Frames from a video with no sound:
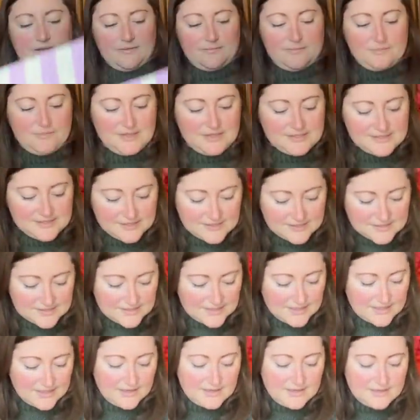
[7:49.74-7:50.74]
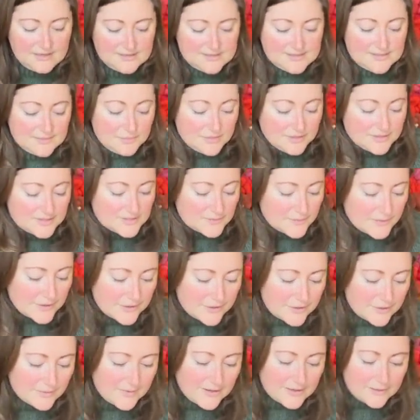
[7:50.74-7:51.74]
This is the Sibling
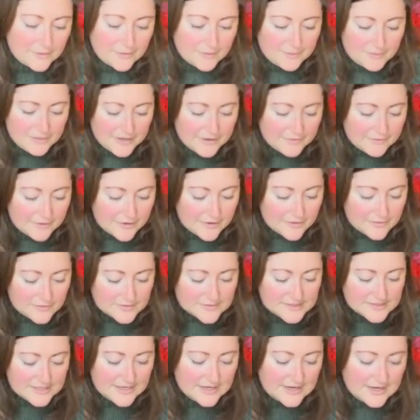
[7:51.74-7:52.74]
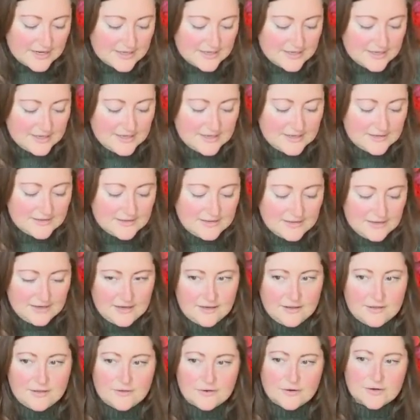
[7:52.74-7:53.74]
sweater by Laura Penrose, and I knit the
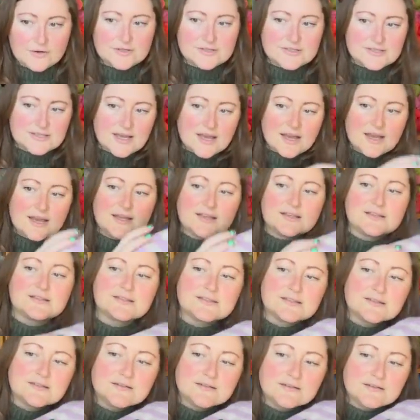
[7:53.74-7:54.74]
3rd size.